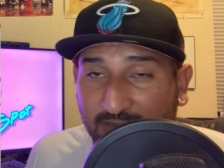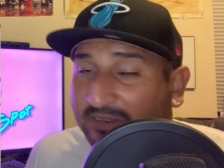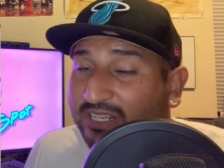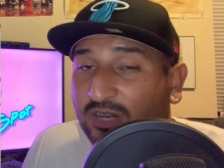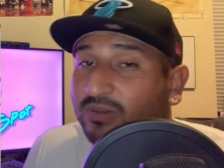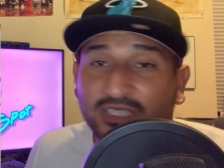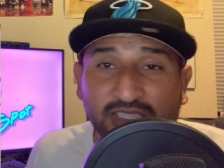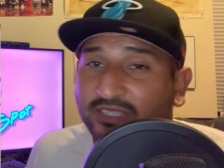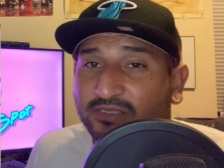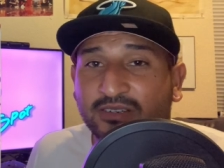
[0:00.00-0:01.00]
We know what to
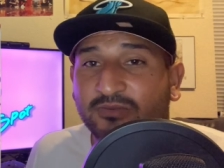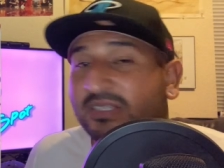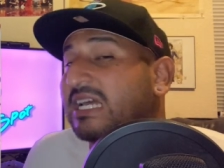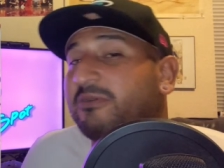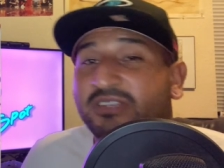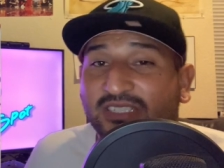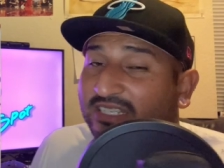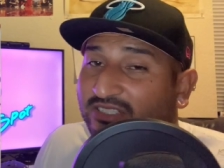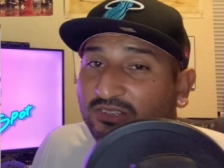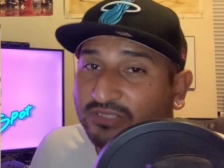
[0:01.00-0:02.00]
do. Now we just need to
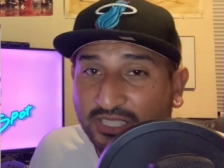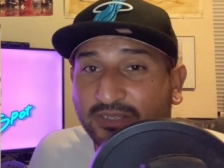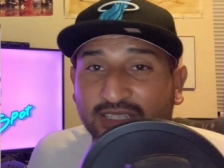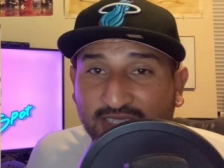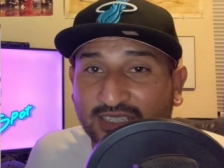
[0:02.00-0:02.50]
go do it.